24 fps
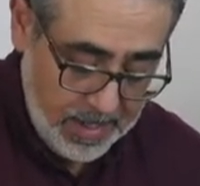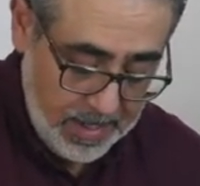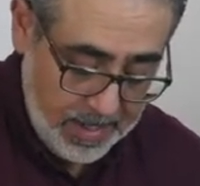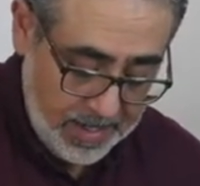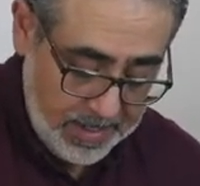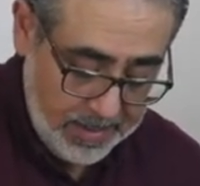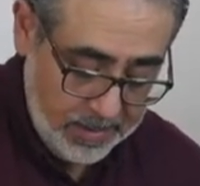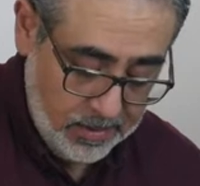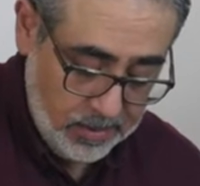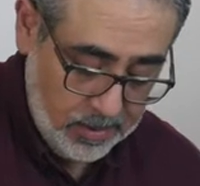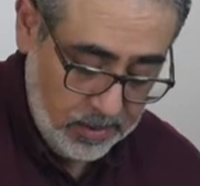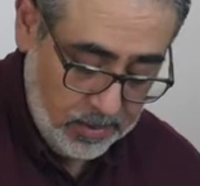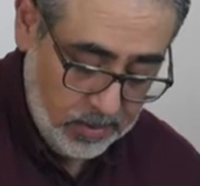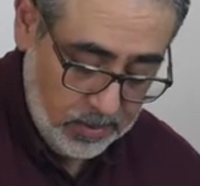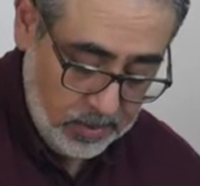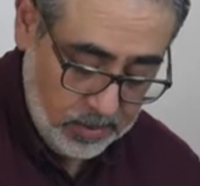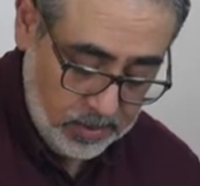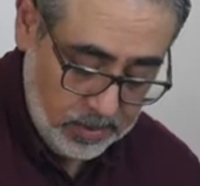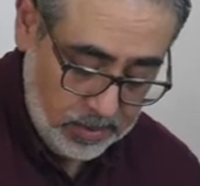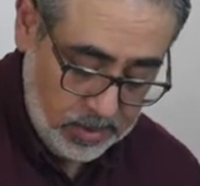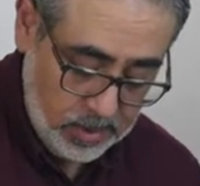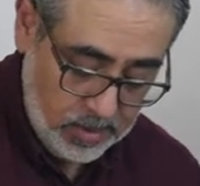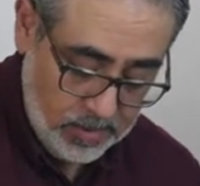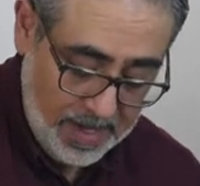and it will
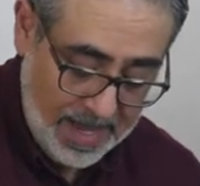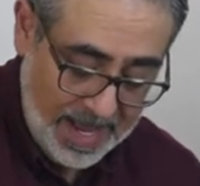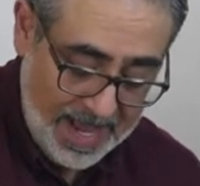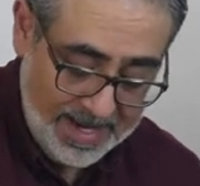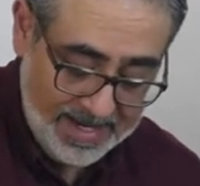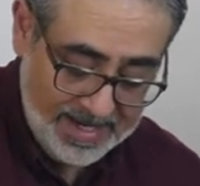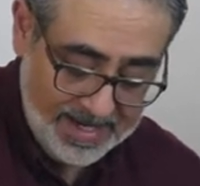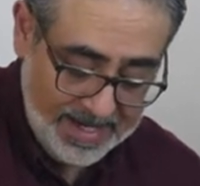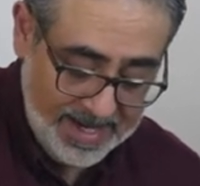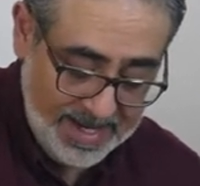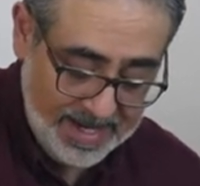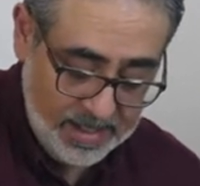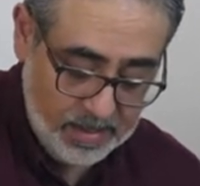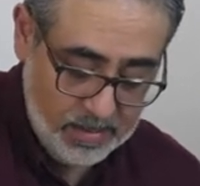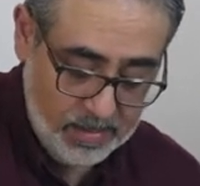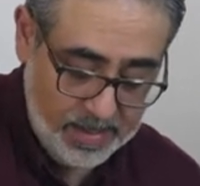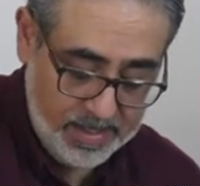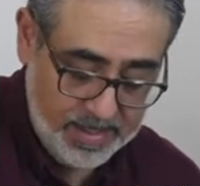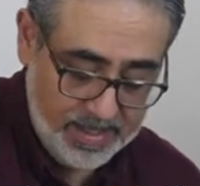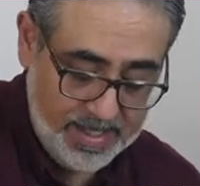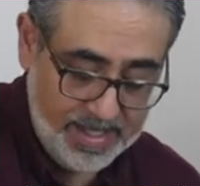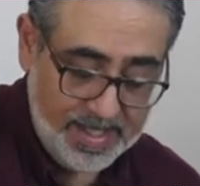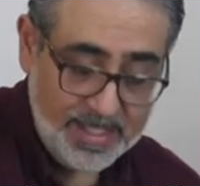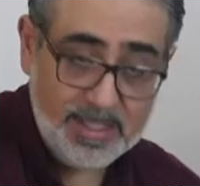also add
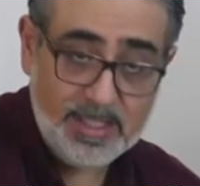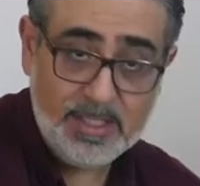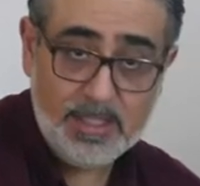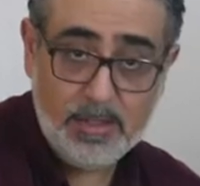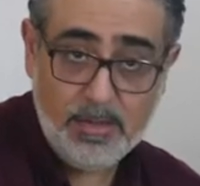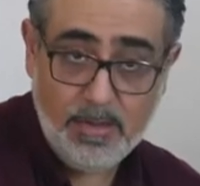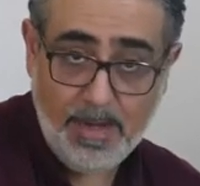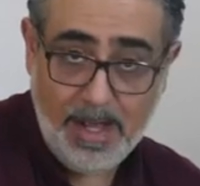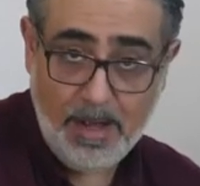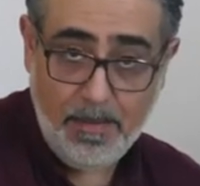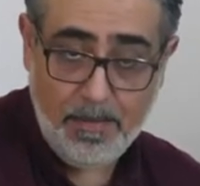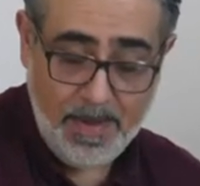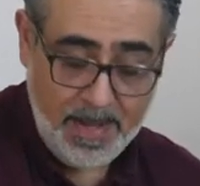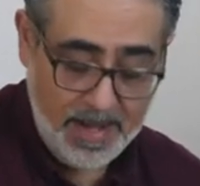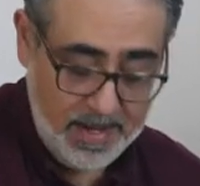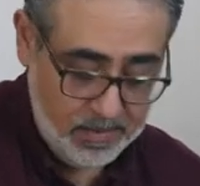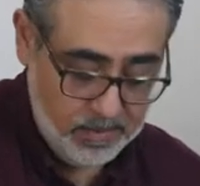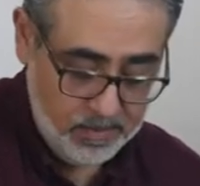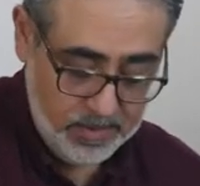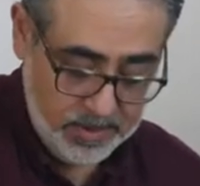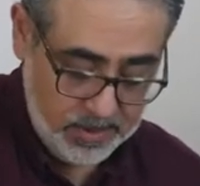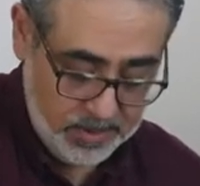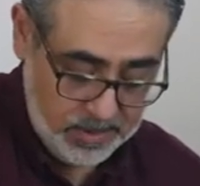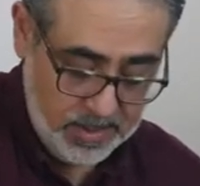liquid into our
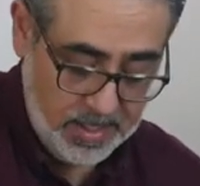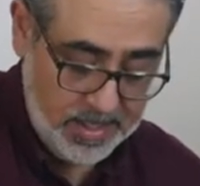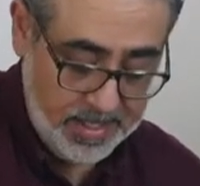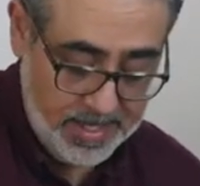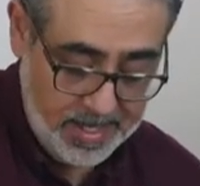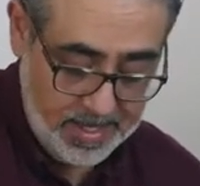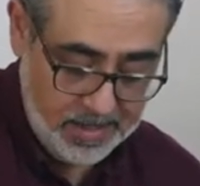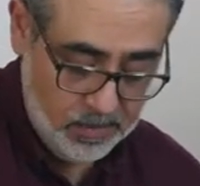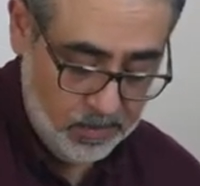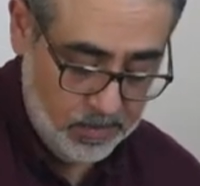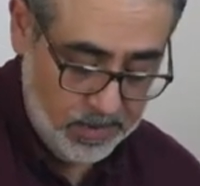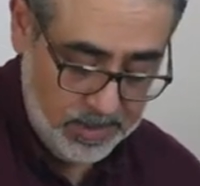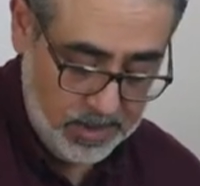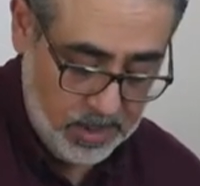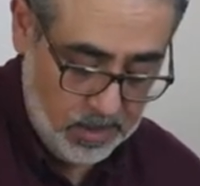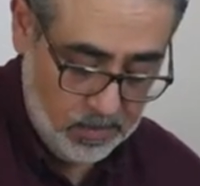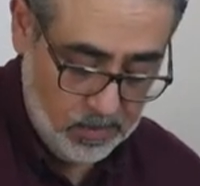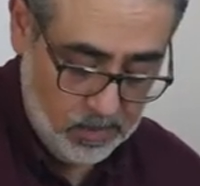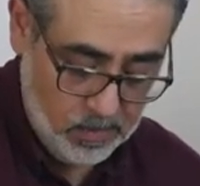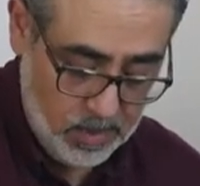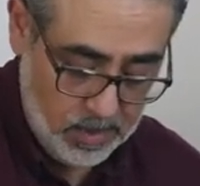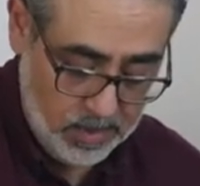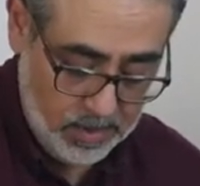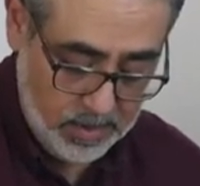pan, which again we don't
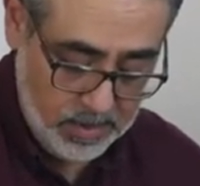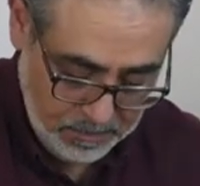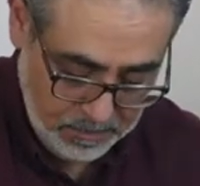want.